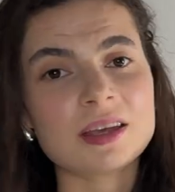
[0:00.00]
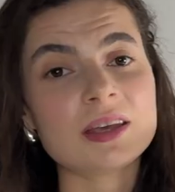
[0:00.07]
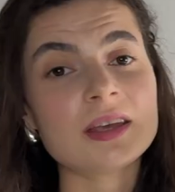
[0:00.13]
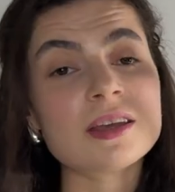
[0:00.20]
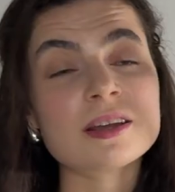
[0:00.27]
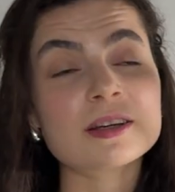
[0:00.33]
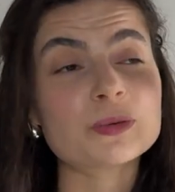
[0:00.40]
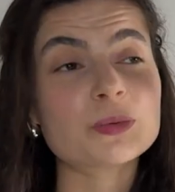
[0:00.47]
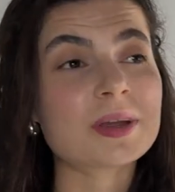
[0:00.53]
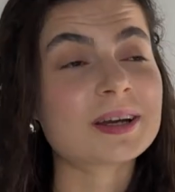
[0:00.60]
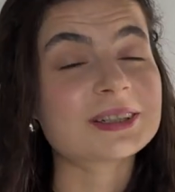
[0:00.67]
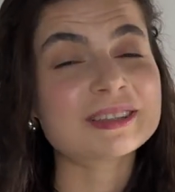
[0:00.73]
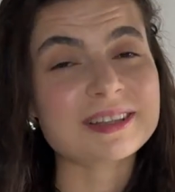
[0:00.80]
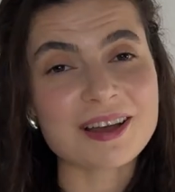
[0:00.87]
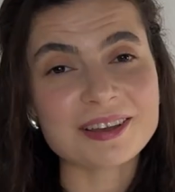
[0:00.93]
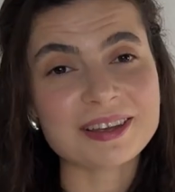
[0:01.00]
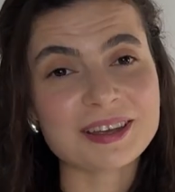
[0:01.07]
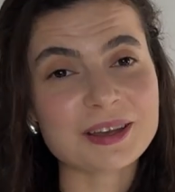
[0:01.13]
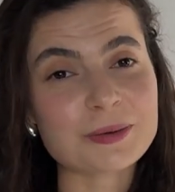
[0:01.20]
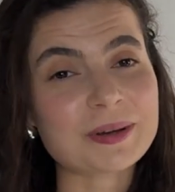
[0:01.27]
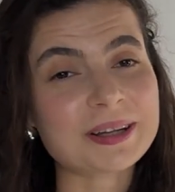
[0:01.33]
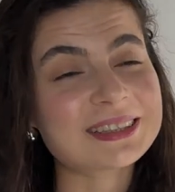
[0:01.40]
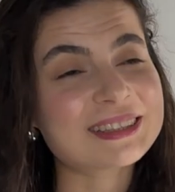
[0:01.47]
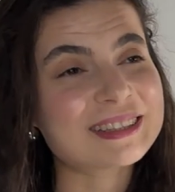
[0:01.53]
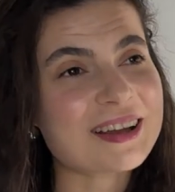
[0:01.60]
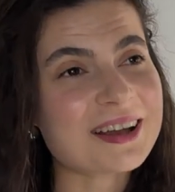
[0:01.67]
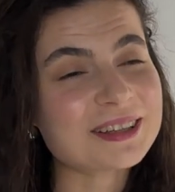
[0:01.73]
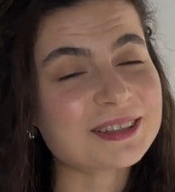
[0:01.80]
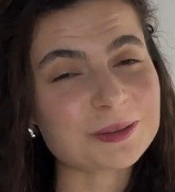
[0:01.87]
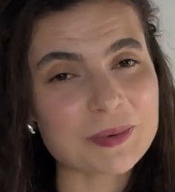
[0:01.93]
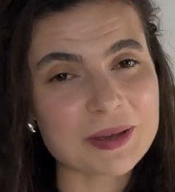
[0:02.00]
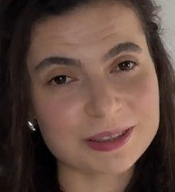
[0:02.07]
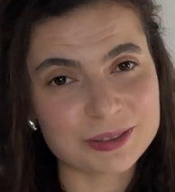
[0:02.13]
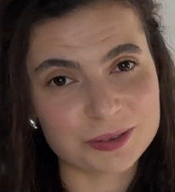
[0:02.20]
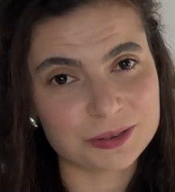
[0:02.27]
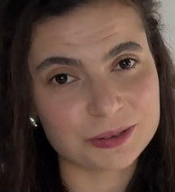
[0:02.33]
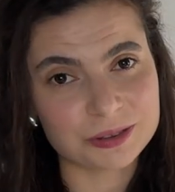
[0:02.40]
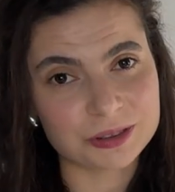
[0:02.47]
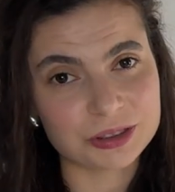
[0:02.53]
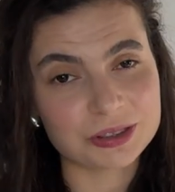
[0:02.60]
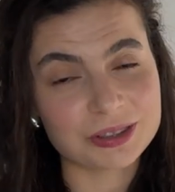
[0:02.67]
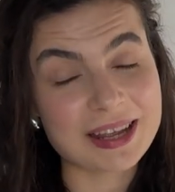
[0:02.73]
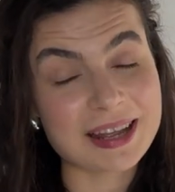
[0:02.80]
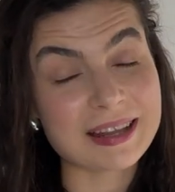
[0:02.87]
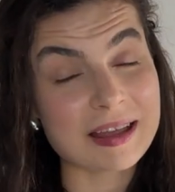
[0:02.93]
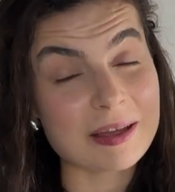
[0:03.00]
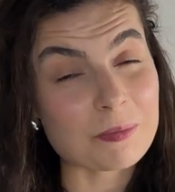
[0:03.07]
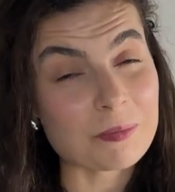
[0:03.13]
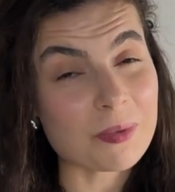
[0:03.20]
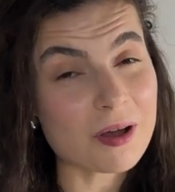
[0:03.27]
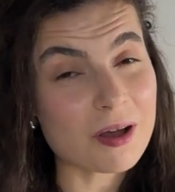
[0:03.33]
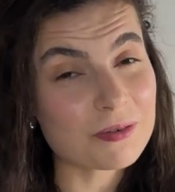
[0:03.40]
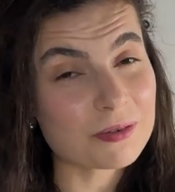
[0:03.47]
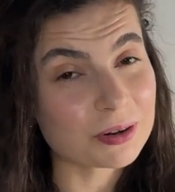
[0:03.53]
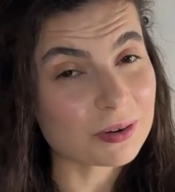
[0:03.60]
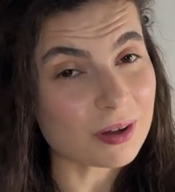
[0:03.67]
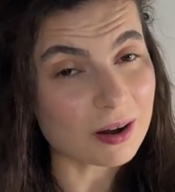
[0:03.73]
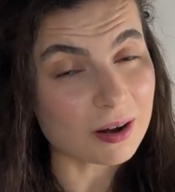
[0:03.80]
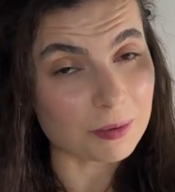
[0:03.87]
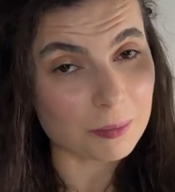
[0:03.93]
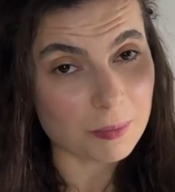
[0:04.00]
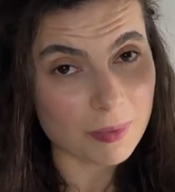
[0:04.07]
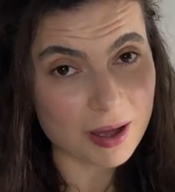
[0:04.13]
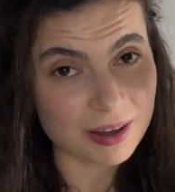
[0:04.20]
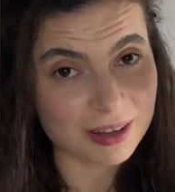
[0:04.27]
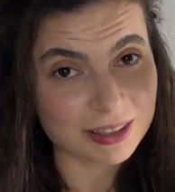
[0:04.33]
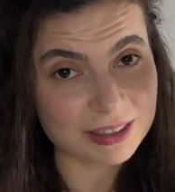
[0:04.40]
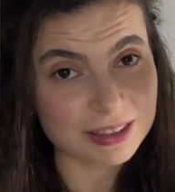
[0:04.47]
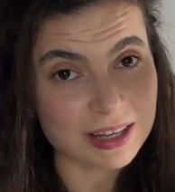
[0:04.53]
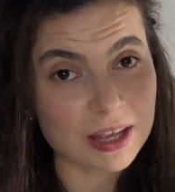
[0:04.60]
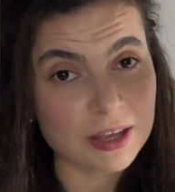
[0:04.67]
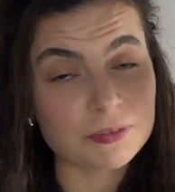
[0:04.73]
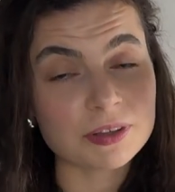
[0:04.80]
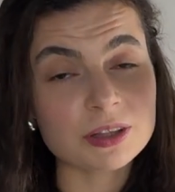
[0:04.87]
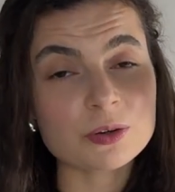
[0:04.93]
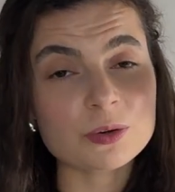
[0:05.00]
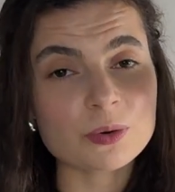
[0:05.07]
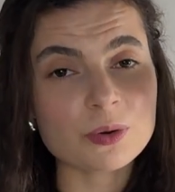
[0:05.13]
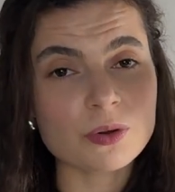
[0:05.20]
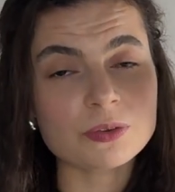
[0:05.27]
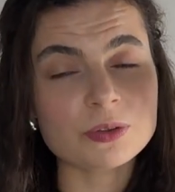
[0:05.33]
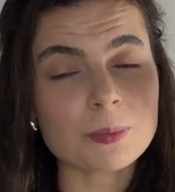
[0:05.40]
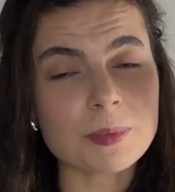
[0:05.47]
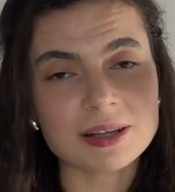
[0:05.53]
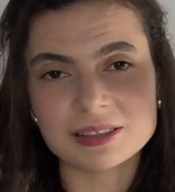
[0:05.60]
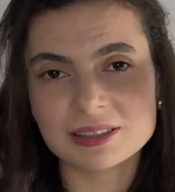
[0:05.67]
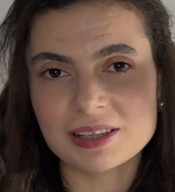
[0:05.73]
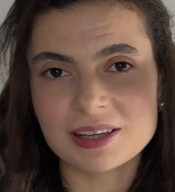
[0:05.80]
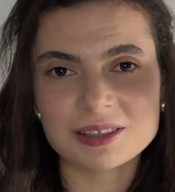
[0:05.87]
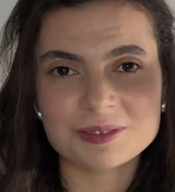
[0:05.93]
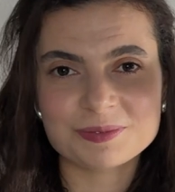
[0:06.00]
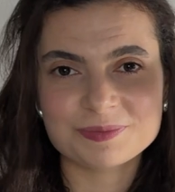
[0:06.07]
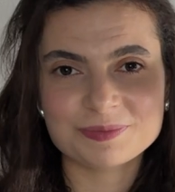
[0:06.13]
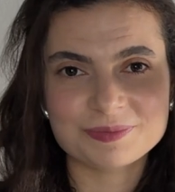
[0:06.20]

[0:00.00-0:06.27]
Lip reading: Here we are talking about science-based nutrition and empower our minds with growth mindset.